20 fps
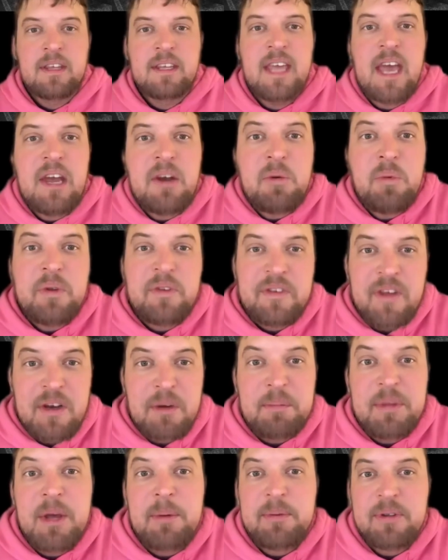Cannon was said
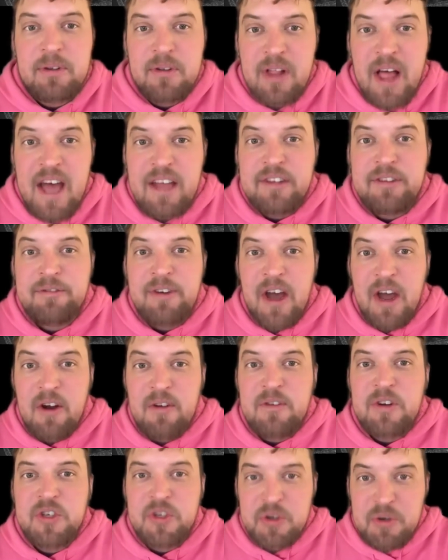to be able to classify
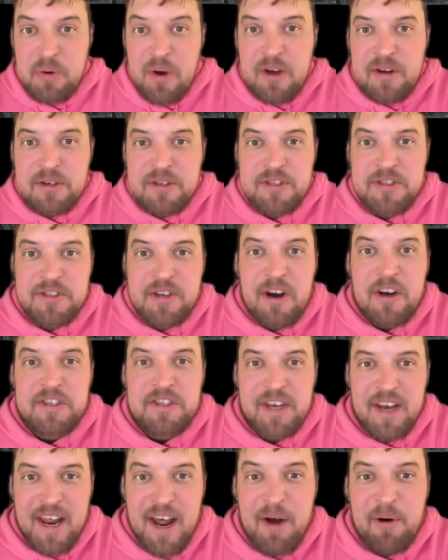over 200 stars
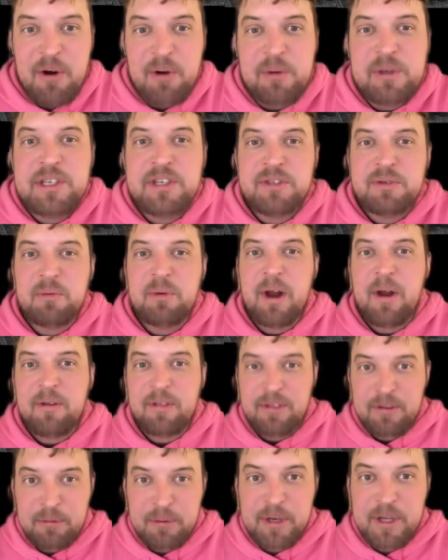an hour, which is
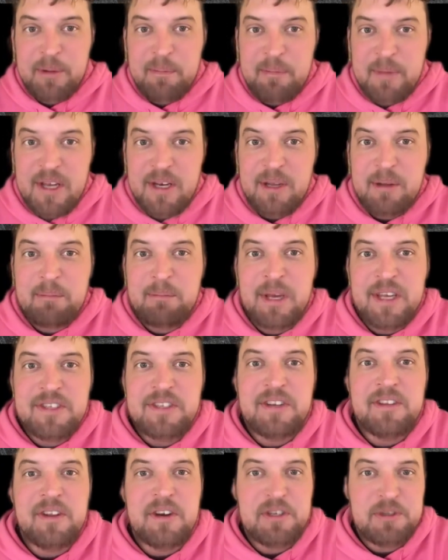around 3 a minute
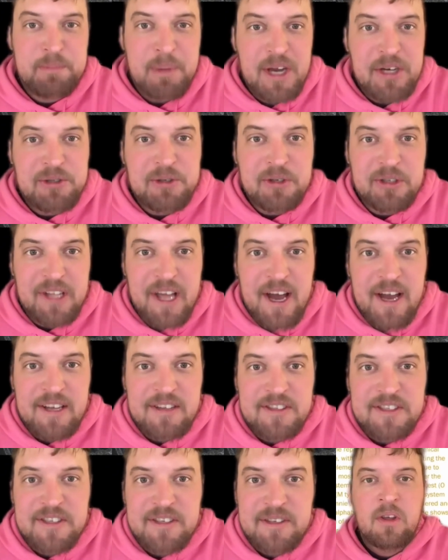based on their spectral
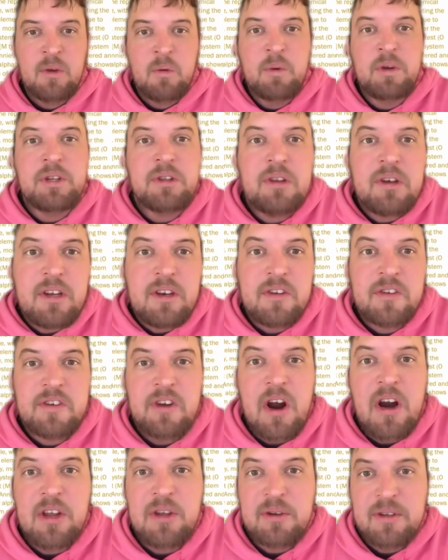lines. When you look at a
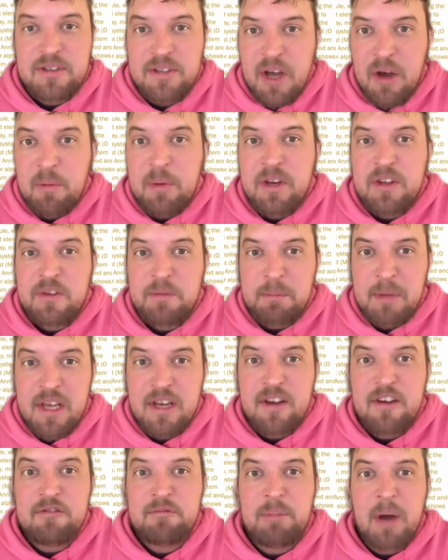star, you can tell what it's made
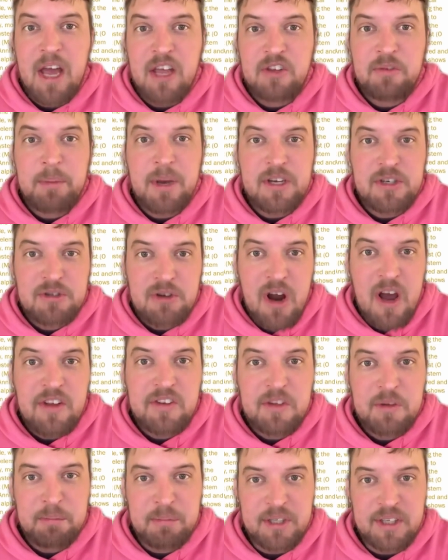of by
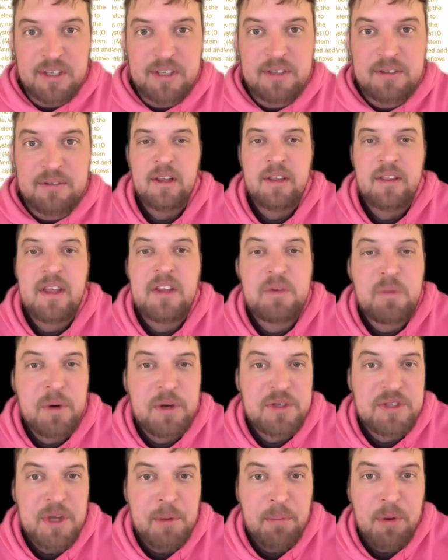spectroscopy. That's where
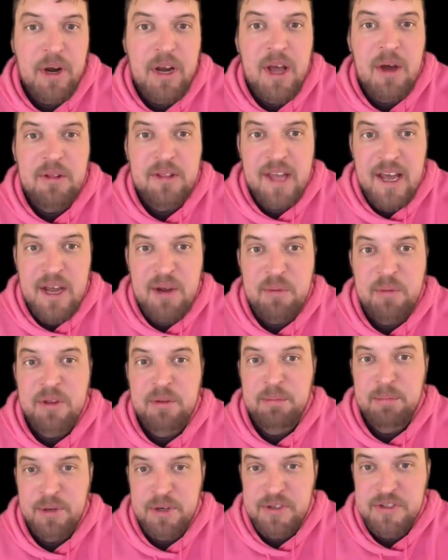you separate out light with
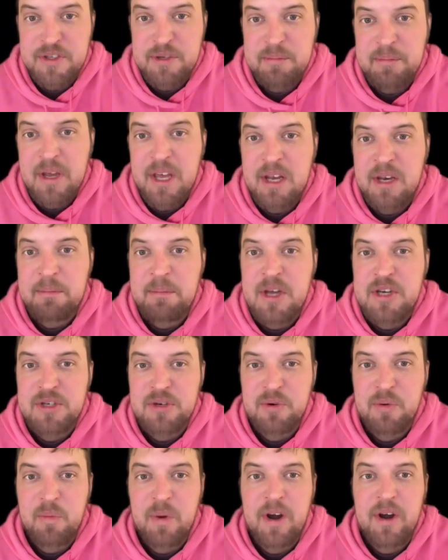a prism and
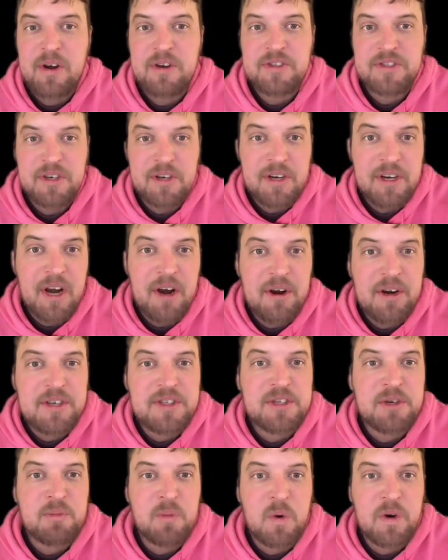measure where certain
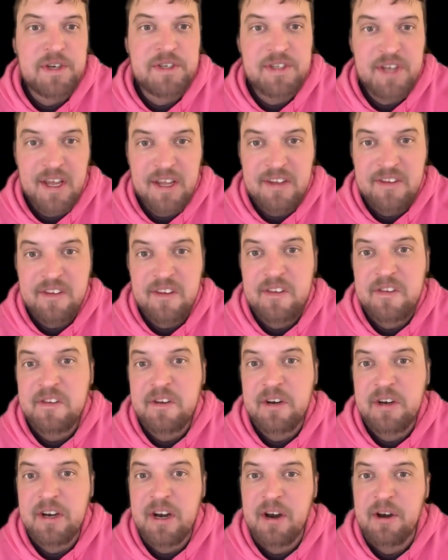areas are more intense and
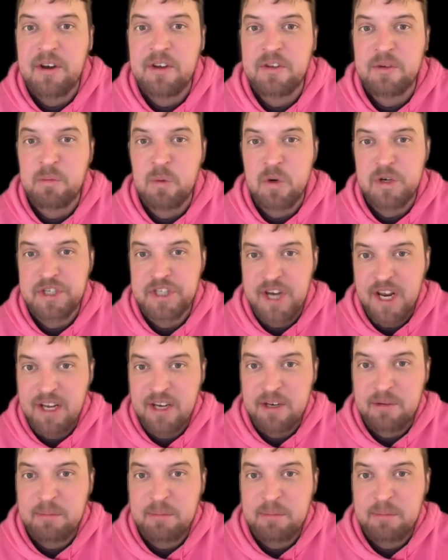certain areas are more shaded